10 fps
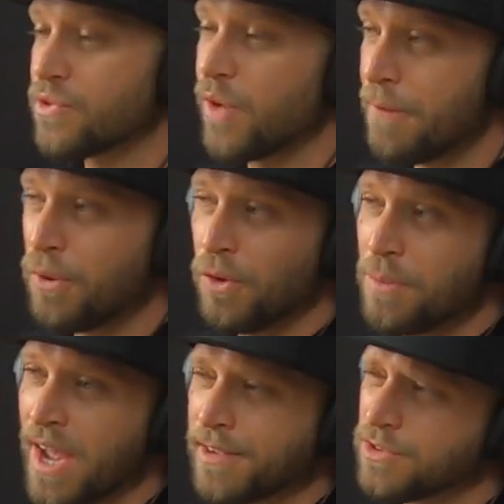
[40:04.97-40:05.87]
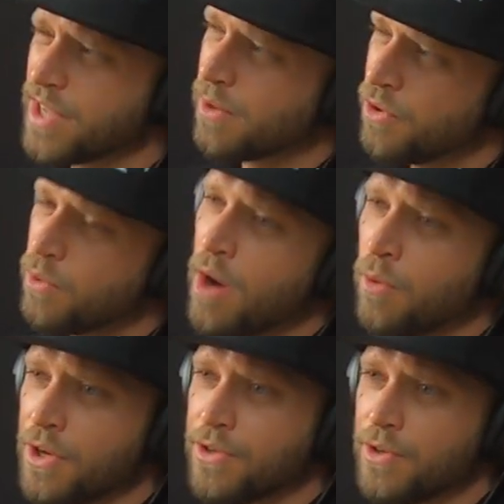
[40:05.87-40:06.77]
That's when I pulled back. It was like, what do I
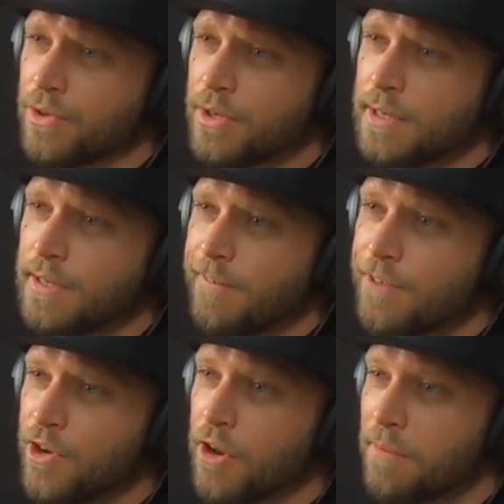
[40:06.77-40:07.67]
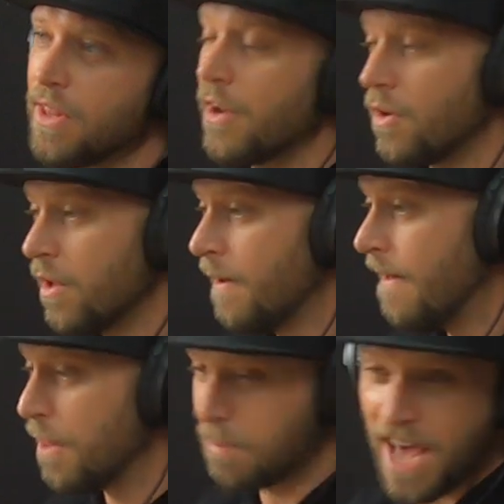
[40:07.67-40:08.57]
want to do? You know what I mean? Like
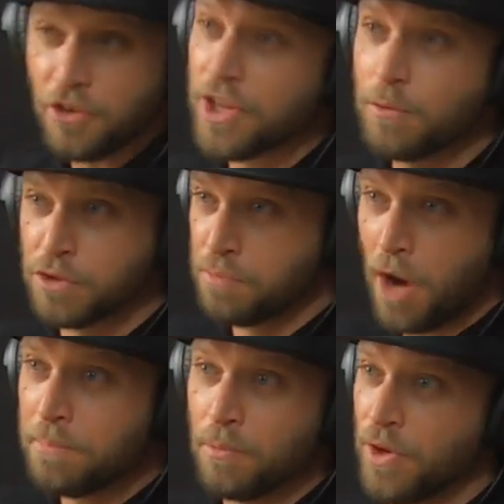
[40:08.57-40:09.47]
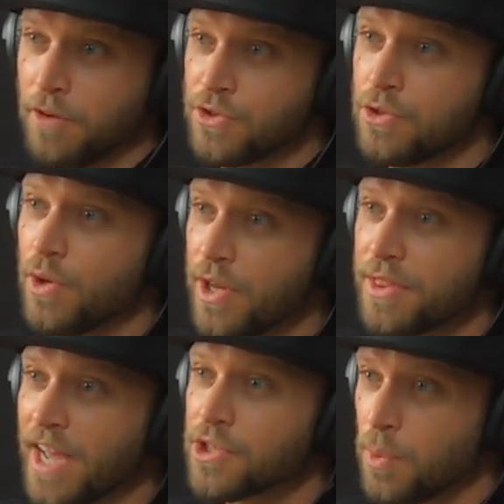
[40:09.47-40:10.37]
the battle thing was popping when I was doing
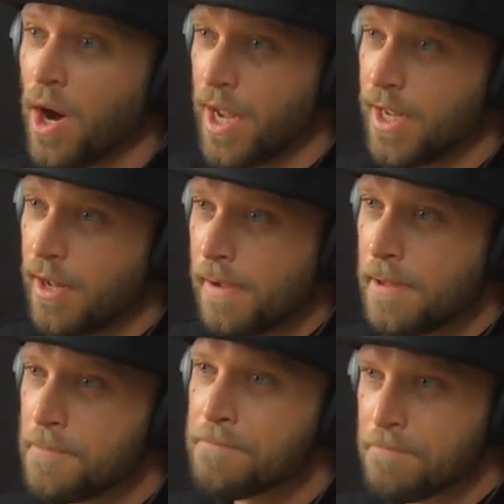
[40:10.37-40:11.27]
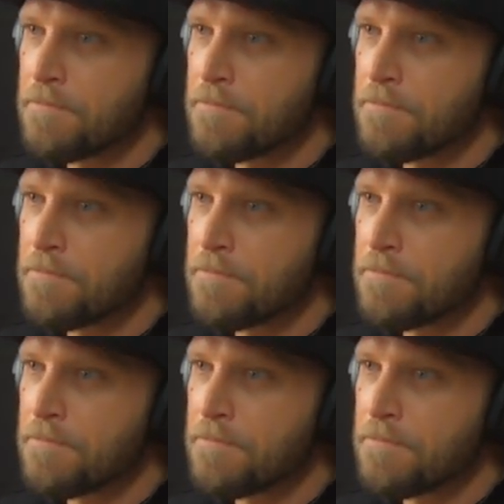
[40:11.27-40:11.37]
it. That's why. Well, it's gotten even